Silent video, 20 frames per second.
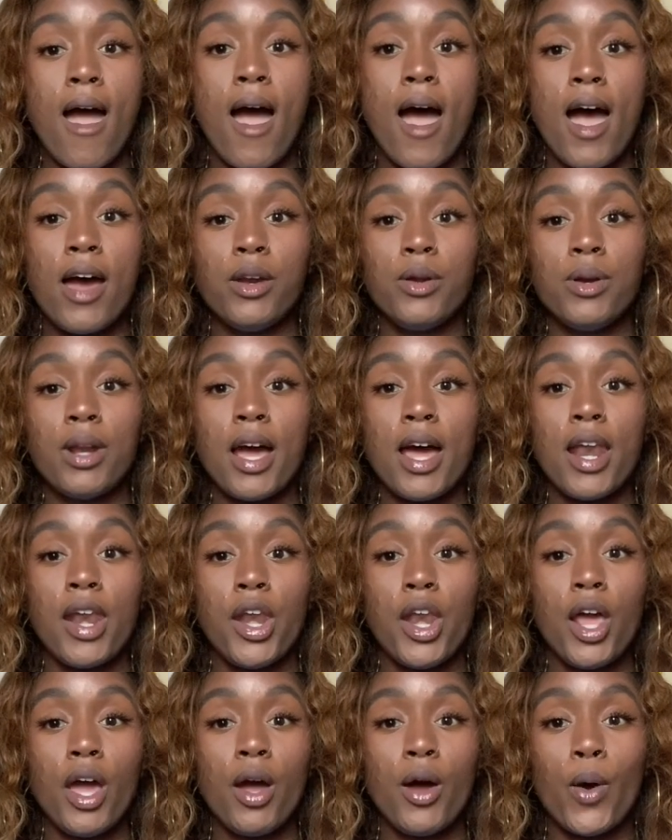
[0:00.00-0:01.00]
I do not
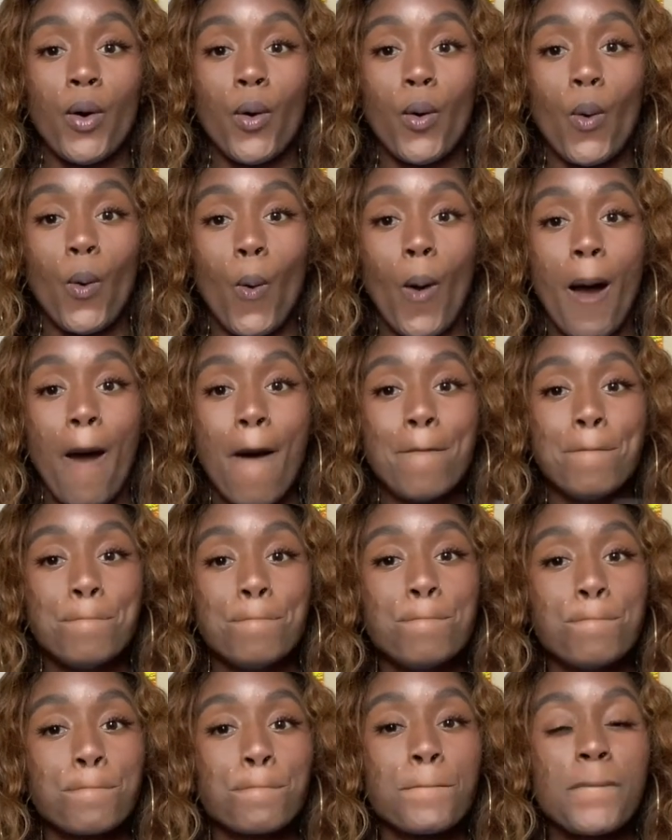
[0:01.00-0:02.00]
know.
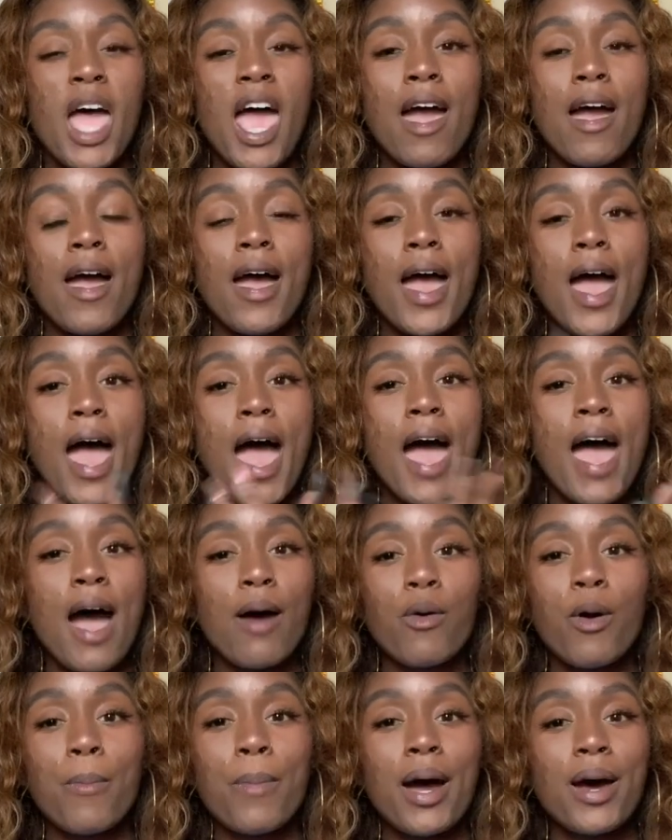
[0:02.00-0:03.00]

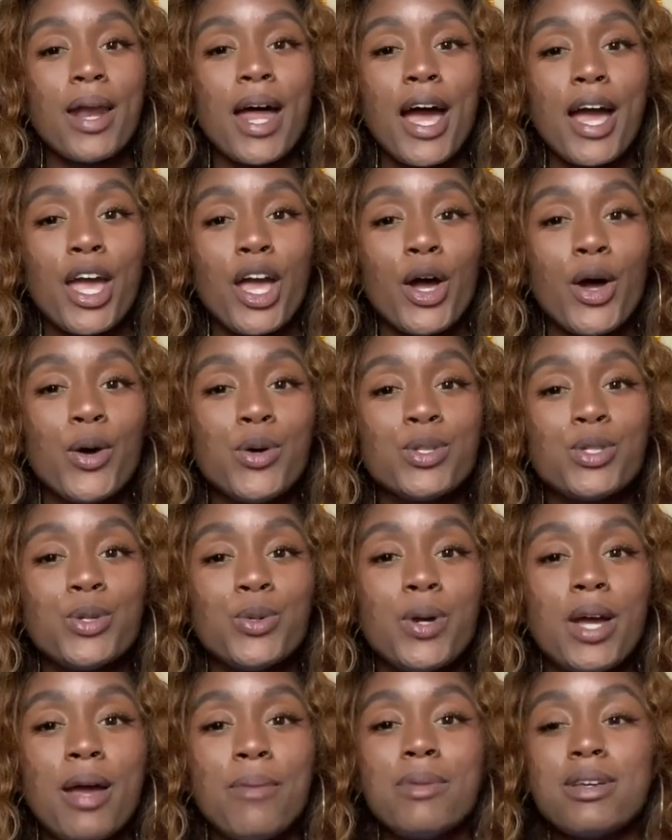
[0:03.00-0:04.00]
How about I go
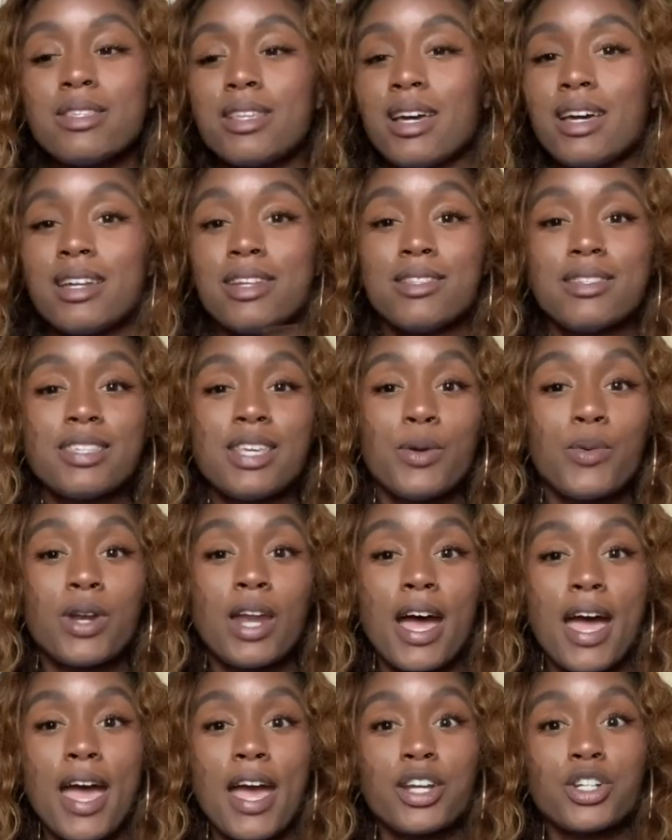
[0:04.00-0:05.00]
to Amazon and see what
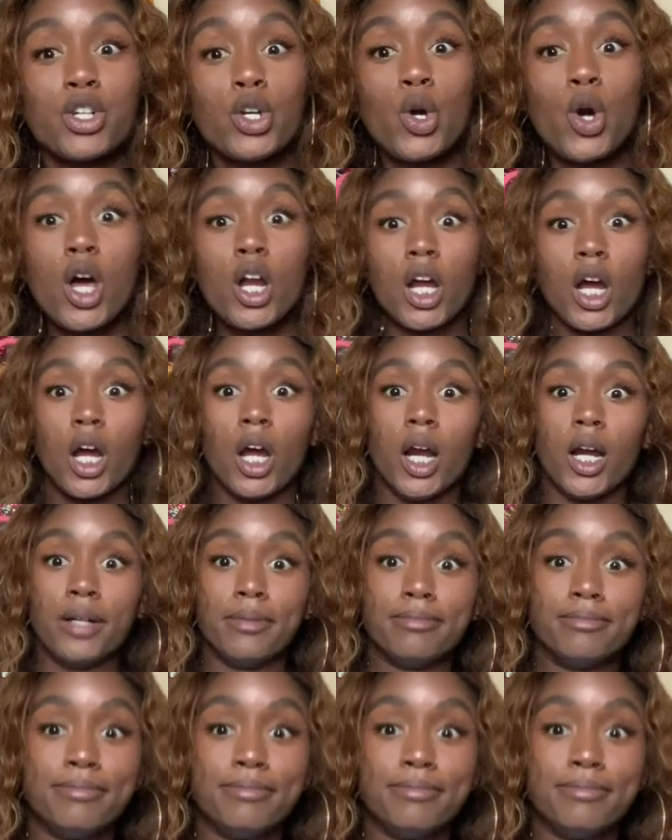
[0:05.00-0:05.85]
I actually ordered?